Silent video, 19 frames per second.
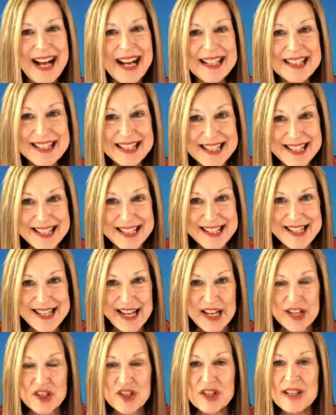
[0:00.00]
At this
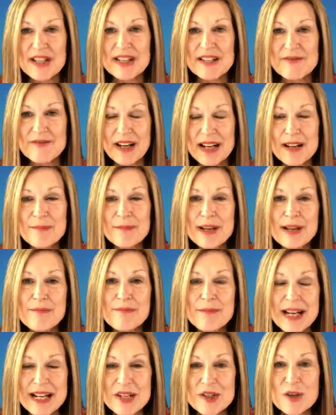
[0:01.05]
stage, the developing
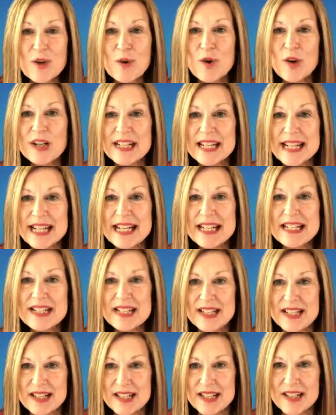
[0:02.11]
mentor needs
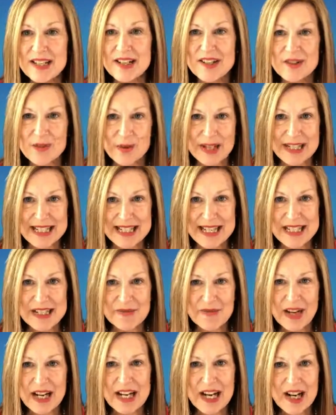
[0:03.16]
to start to
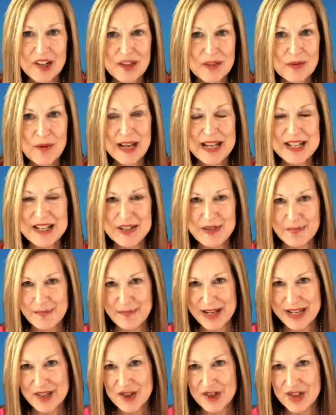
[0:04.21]
identify other ways of
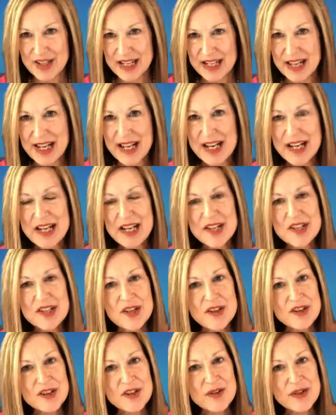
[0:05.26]
mentoring so
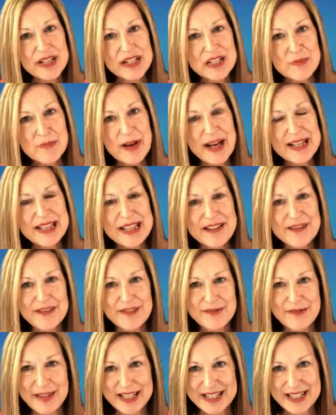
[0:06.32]
as to expand their
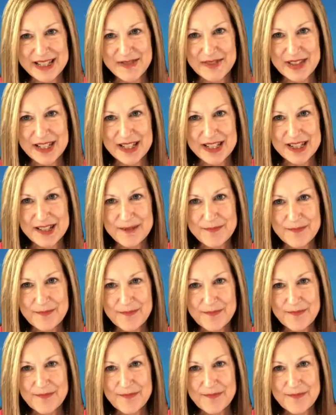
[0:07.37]
effectiveness.